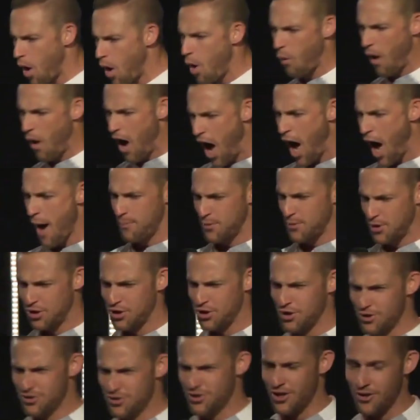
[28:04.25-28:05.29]
Whoa, what happened to
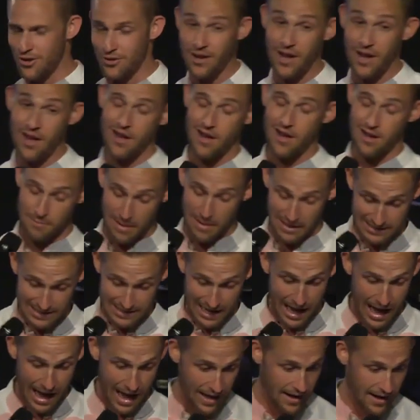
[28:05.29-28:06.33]
you, dude? Oh, my
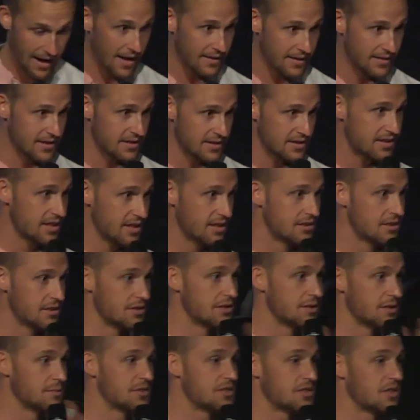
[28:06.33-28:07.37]
dad had these
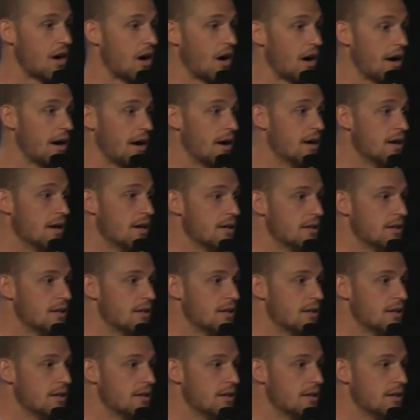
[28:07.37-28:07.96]
scissors. I'm sorry.